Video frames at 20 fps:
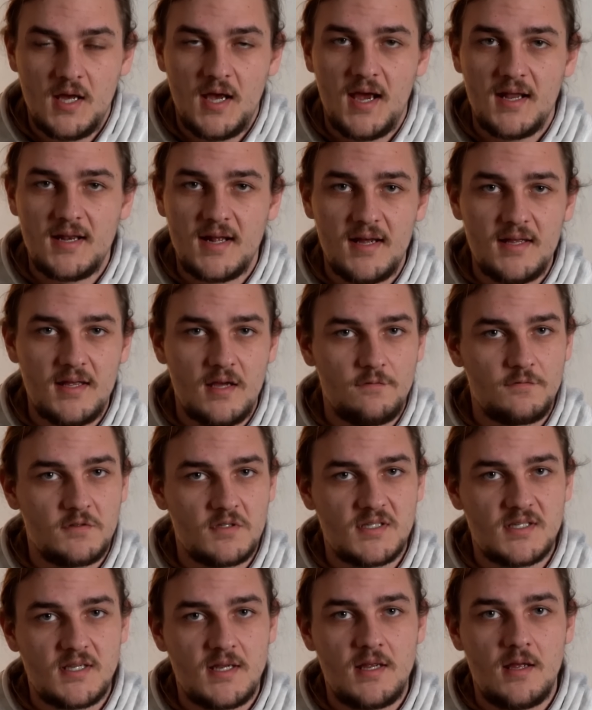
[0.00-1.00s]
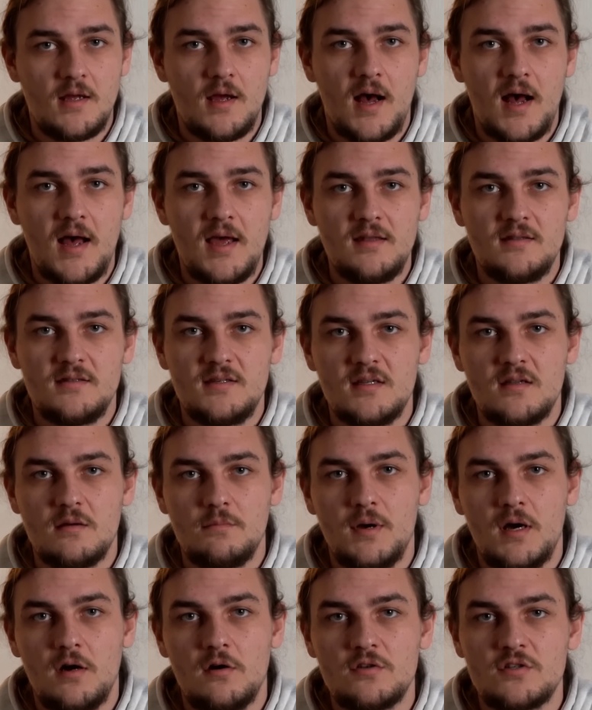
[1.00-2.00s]
And I have to say, I did
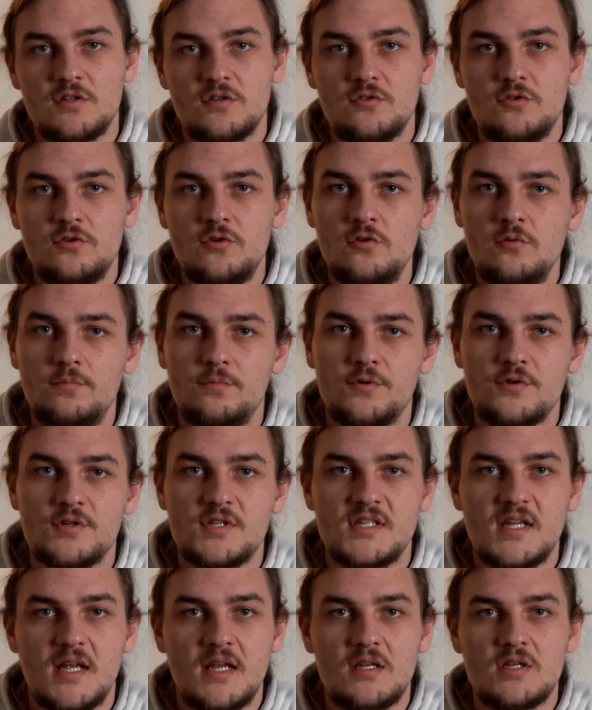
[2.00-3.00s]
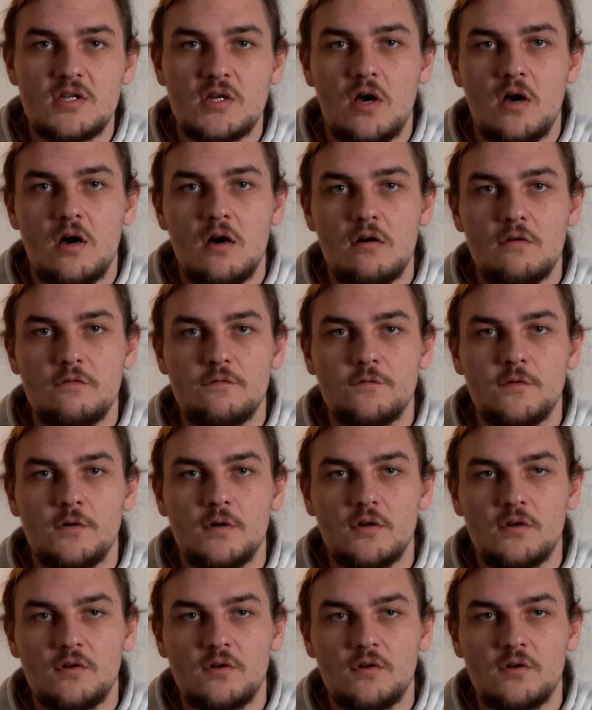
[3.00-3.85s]
about 2% of